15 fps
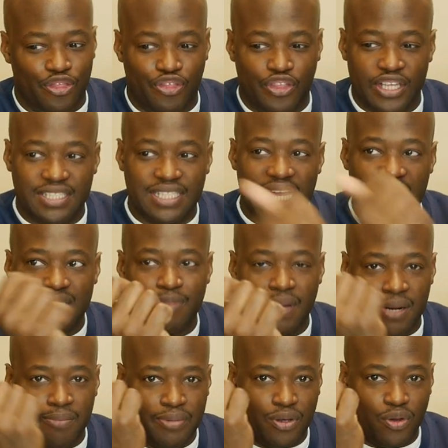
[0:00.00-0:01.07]
this has
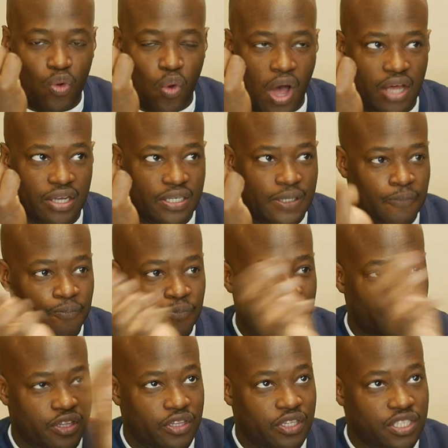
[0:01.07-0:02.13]
better build quality.
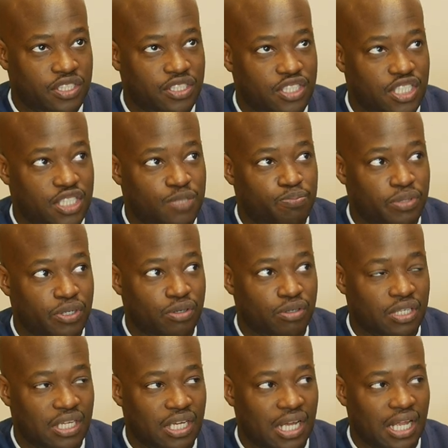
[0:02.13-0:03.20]
This is
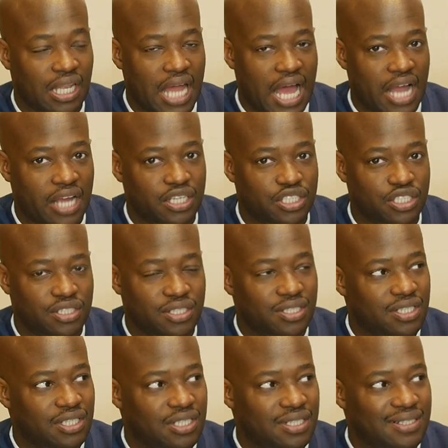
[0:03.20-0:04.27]
built a lot,
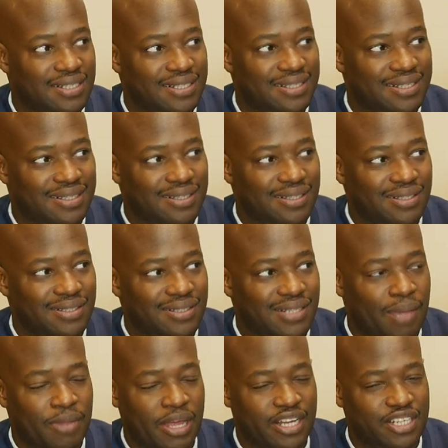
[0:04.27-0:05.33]

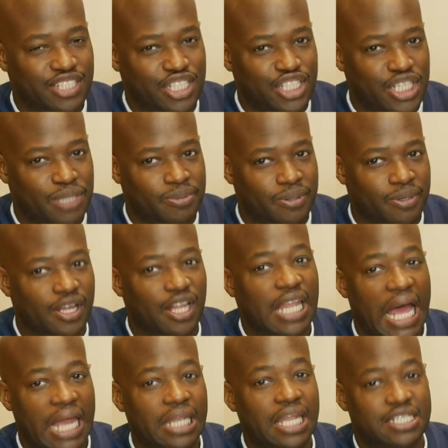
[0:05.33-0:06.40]
I'm not gonna say cheaper, a
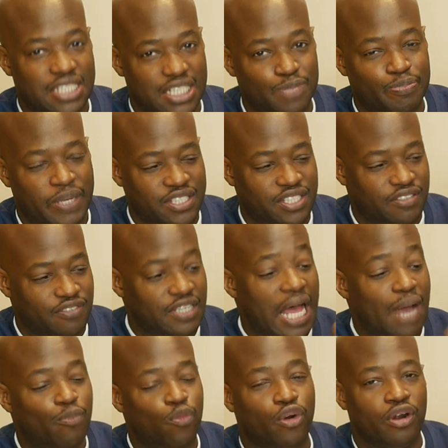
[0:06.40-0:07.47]
lot less expensive, a
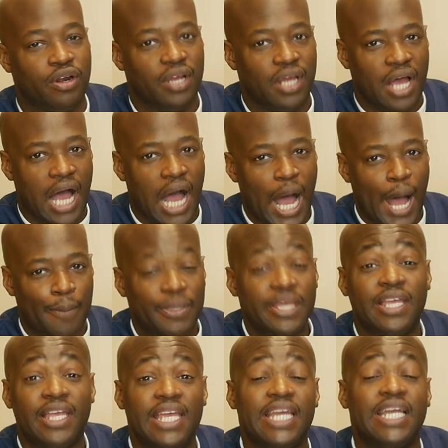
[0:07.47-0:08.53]
lot more
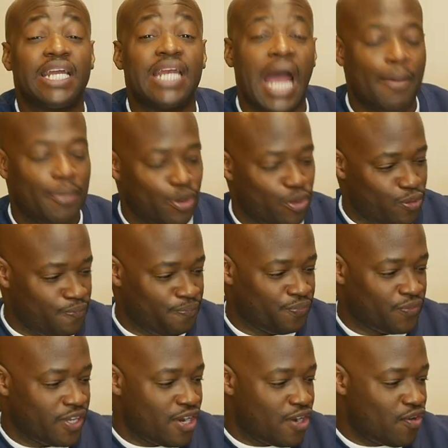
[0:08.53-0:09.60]
economical,
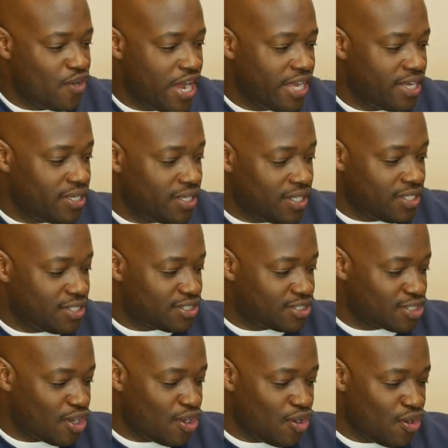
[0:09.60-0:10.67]
right?
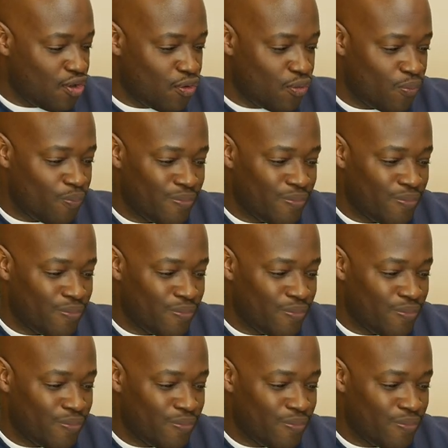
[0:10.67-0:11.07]
So,